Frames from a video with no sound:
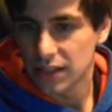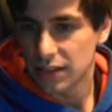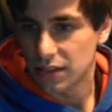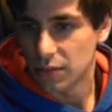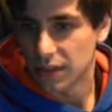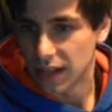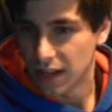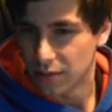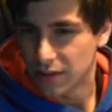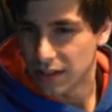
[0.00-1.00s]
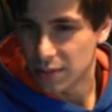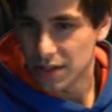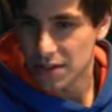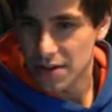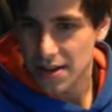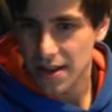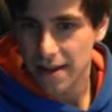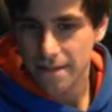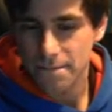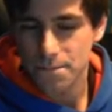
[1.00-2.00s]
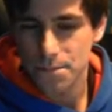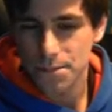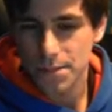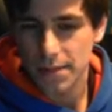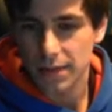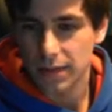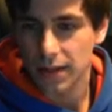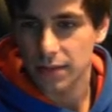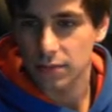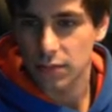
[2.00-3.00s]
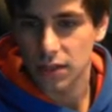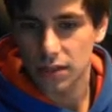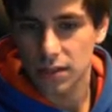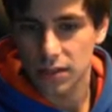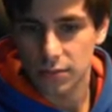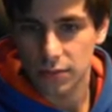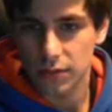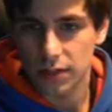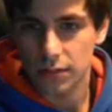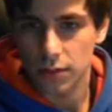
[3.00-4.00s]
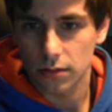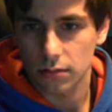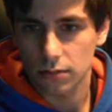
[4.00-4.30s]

that's one thing I would think about doing. Okay, but rook to f1.